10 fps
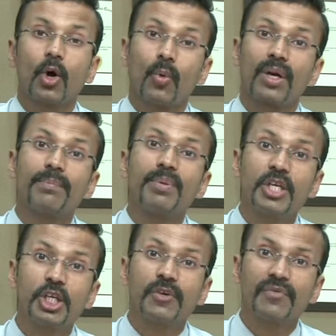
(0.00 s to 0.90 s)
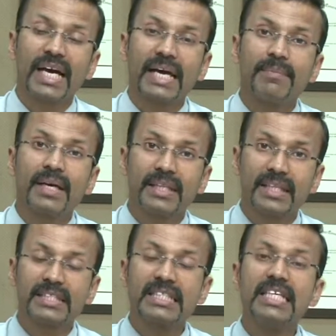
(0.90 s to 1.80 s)
over a period of time,
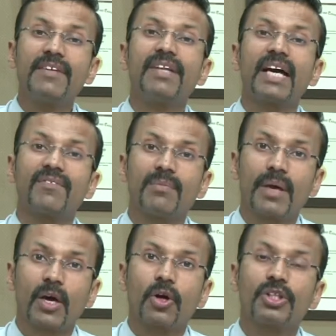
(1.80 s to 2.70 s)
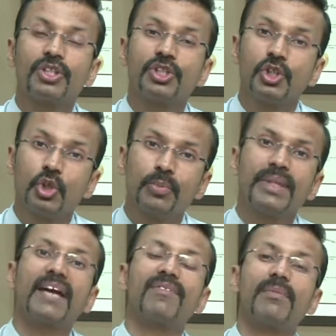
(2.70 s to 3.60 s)
the sleeve that we make or the tube
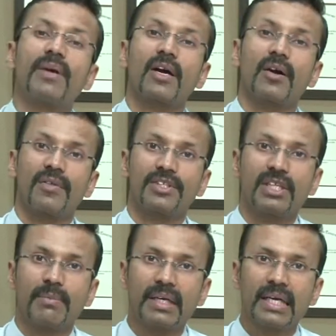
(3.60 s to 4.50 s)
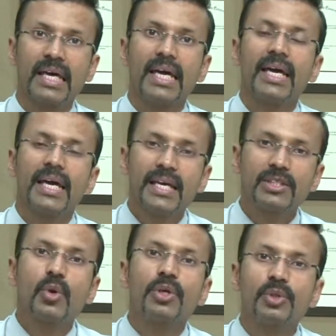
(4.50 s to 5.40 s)
that we make out of the stomach
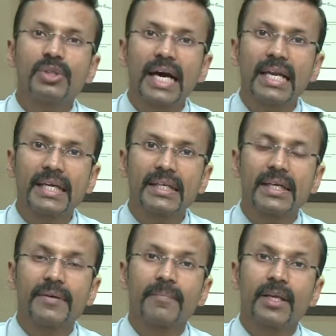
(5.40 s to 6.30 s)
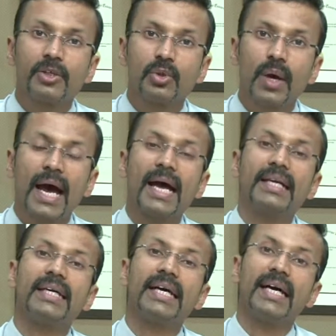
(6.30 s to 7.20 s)
is going to dilate. To
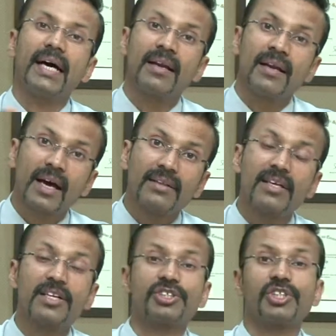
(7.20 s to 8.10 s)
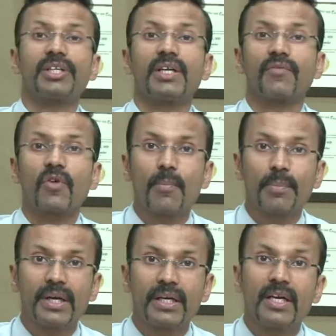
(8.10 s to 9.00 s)
add another restrictive
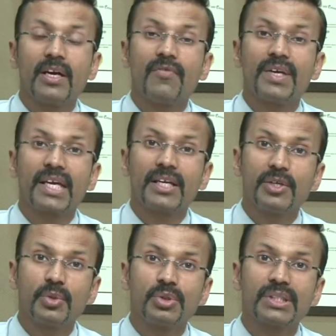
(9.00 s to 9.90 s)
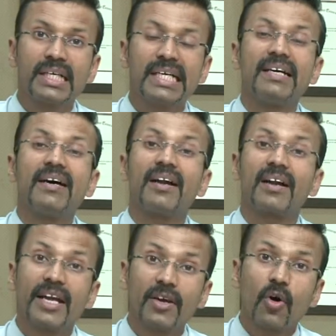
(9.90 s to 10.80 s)
component, we can use a
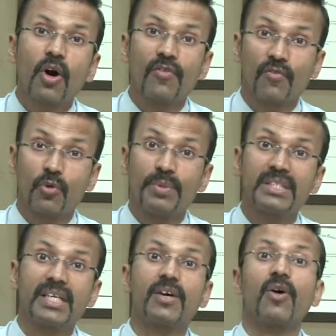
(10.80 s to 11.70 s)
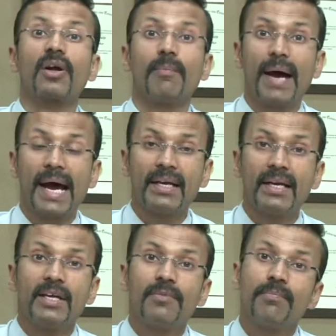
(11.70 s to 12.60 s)
ring or a Phobie slit or a band,
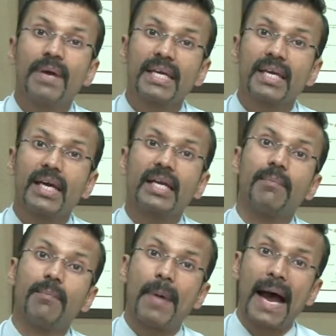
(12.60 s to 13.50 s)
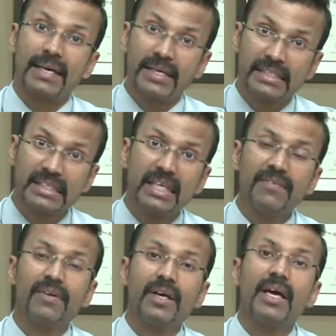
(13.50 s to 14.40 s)
making it a banded
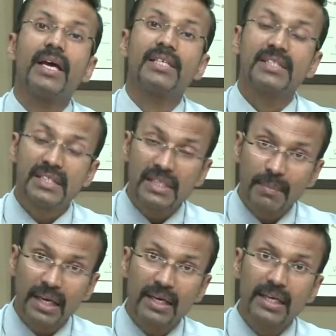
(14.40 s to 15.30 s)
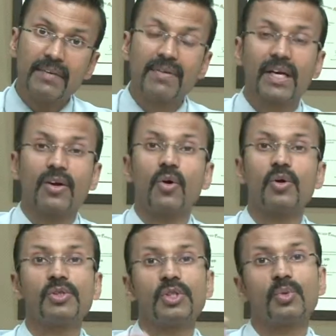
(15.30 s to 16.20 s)
sleeve. Similarly, we can
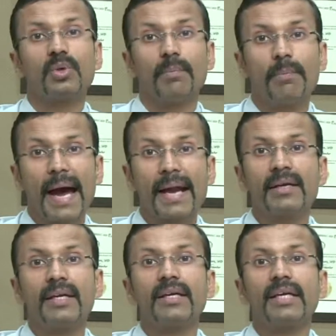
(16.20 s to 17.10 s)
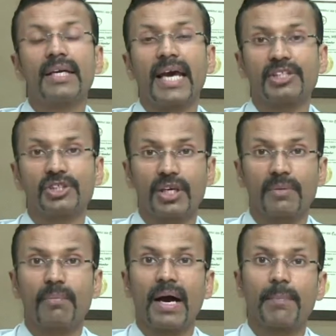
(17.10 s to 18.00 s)
also do a banded gastric
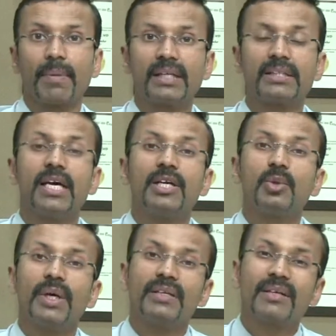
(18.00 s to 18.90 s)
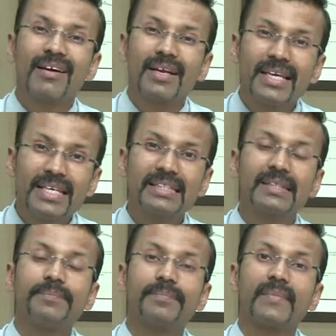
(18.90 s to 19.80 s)
bypass to
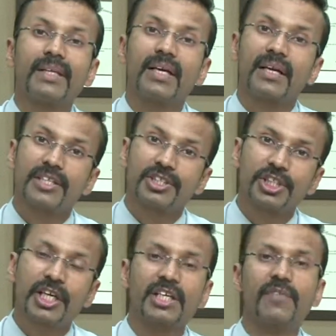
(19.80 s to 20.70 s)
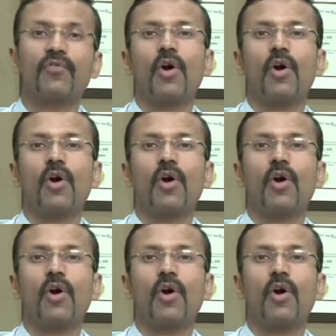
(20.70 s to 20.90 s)
increase the restrictive